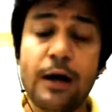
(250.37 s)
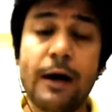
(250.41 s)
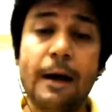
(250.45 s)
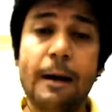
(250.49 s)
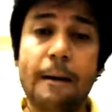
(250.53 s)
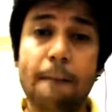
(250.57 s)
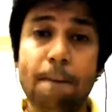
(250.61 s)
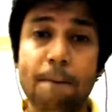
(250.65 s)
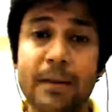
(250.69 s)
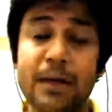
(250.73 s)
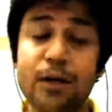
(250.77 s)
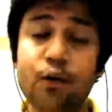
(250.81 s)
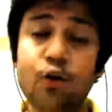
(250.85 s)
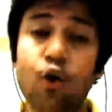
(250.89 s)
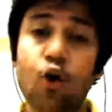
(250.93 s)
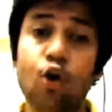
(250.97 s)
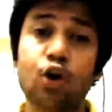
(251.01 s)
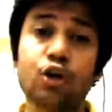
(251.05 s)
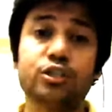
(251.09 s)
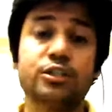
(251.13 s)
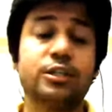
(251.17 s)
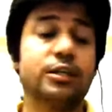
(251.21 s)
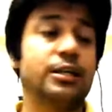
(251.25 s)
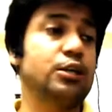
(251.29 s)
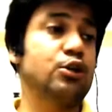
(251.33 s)
because
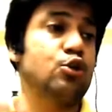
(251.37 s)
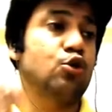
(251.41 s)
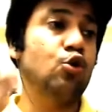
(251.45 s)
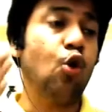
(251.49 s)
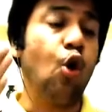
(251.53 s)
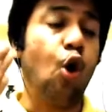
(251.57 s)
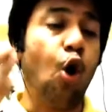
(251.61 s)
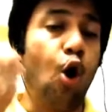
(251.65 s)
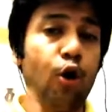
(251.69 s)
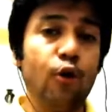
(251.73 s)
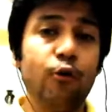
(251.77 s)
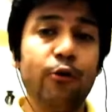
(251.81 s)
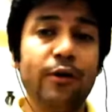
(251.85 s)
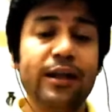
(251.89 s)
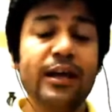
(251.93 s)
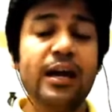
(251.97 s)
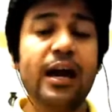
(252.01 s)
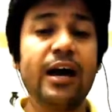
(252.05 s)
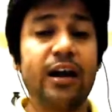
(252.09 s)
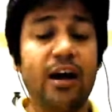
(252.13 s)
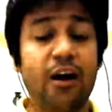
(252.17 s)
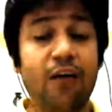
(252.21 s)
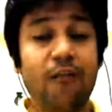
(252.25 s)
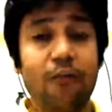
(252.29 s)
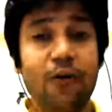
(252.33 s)
you already are
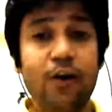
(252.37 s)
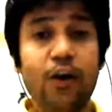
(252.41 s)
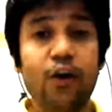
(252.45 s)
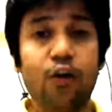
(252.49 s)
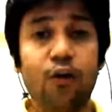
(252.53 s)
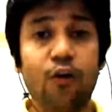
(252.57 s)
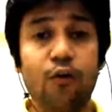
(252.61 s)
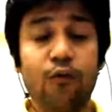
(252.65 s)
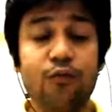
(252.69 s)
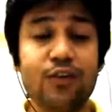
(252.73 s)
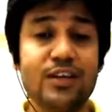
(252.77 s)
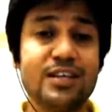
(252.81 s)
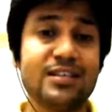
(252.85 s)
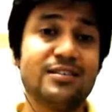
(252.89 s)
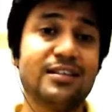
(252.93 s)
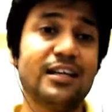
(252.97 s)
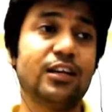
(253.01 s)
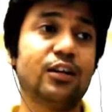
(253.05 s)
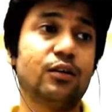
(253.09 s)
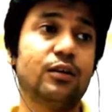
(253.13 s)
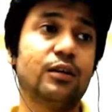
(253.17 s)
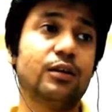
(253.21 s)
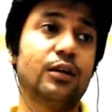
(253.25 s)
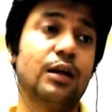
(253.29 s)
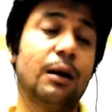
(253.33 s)
aware of this, that
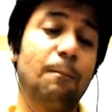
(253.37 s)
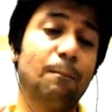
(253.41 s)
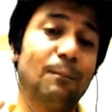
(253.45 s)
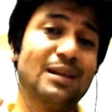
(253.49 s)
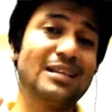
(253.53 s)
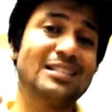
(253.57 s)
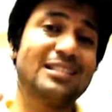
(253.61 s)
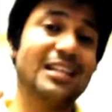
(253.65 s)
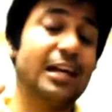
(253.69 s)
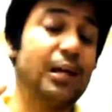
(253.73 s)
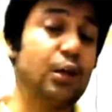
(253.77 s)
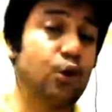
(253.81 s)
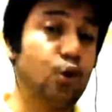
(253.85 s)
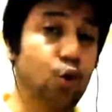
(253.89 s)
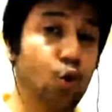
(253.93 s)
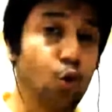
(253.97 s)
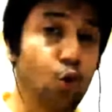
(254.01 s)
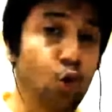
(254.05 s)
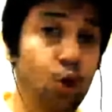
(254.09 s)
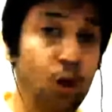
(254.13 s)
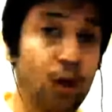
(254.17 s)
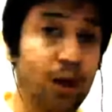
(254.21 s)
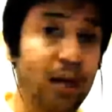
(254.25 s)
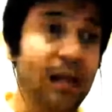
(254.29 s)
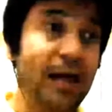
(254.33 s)
companies like
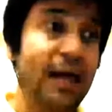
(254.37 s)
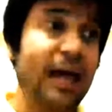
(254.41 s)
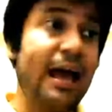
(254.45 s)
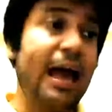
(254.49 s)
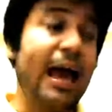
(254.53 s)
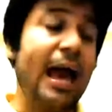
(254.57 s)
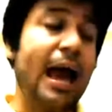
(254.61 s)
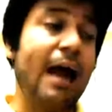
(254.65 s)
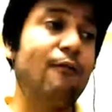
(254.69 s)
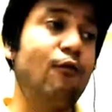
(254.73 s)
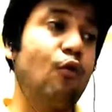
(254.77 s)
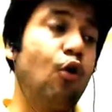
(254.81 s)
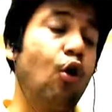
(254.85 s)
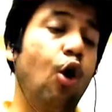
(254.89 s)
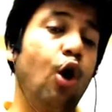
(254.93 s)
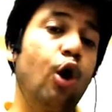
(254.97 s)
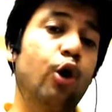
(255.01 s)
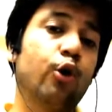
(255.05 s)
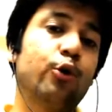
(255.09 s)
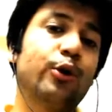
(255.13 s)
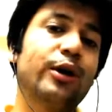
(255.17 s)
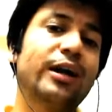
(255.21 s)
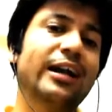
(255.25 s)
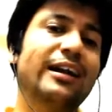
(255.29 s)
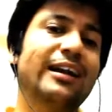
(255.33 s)
Google have
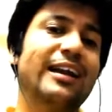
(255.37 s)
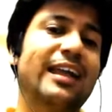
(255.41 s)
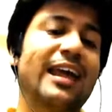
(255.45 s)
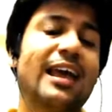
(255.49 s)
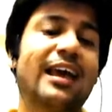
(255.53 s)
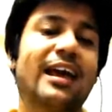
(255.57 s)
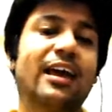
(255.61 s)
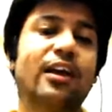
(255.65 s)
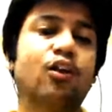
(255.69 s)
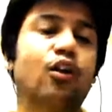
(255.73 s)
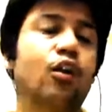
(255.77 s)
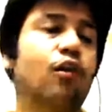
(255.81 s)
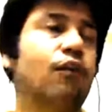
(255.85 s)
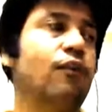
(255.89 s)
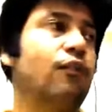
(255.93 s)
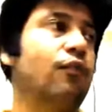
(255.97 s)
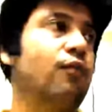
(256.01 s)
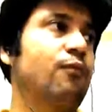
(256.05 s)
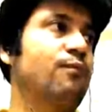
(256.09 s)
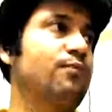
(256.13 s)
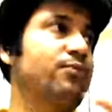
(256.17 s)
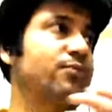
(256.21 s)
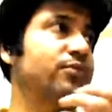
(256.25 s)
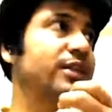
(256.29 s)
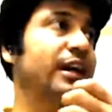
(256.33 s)
already taken off
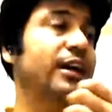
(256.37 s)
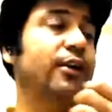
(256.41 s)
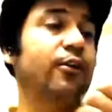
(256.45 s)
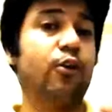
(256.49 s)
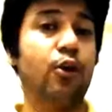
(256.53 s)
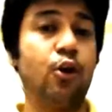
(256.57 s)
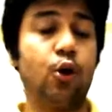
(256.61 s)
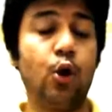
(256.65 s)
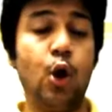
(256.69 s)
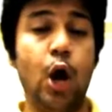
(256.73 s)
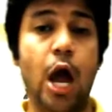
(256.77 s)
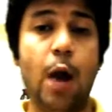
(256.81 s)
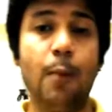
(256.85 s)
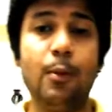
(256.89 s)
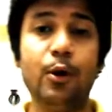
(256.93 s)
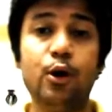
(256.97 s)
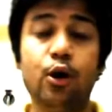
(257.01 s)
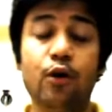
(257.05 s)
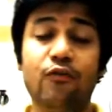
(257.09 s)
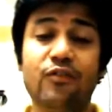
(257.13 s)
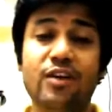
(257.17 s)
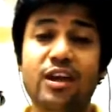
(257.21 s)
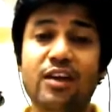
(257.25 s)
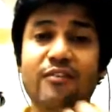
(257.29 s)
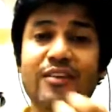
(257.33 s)
that requirement of
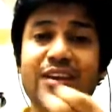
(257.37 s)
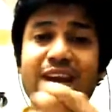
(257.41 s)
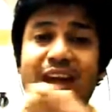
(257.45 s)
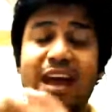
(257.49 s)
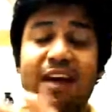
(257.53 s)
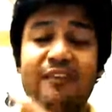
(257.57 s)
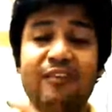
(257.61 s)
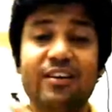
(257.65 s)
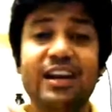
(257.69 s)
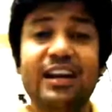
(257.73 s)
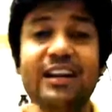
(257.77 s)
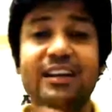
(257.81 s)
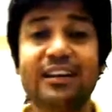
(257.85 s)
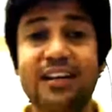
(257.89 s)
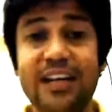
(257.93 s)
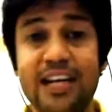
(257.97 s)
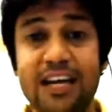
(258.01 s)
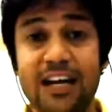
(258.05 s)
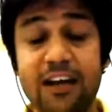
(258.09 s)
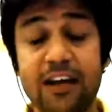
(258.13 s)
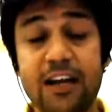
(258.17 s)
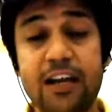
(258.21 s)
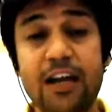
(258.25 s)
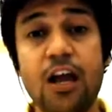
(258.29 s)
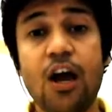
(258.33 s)
even having a
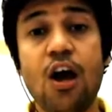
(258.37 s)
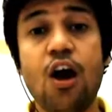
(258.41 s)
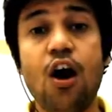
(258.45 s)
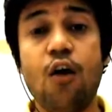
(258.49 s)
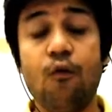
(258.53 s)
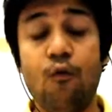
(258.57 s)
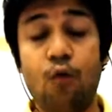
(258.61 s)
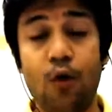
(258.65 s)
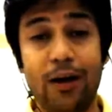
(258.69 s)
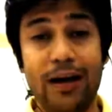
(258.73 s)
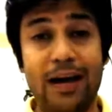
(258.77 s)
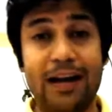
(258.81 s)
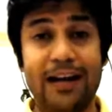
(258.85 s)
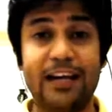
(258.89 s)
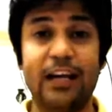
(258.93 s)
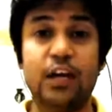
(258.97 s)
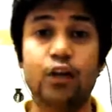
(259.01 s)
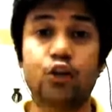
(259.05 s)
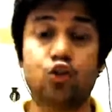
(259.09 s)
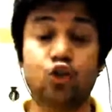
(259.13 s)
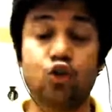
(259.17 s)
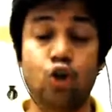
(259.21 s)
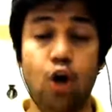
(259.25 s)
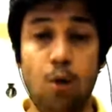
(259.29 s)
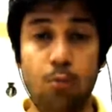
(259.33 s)
degree for getting a
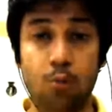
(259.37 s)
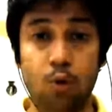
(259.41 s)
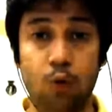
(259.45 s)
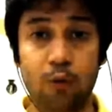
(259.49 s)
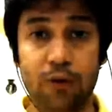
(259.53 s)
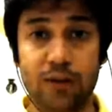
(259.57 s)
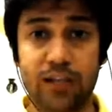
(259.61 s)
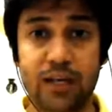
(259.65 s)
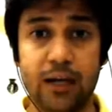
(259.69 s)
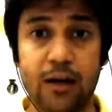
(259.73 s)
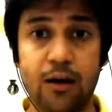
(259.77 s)
job over there.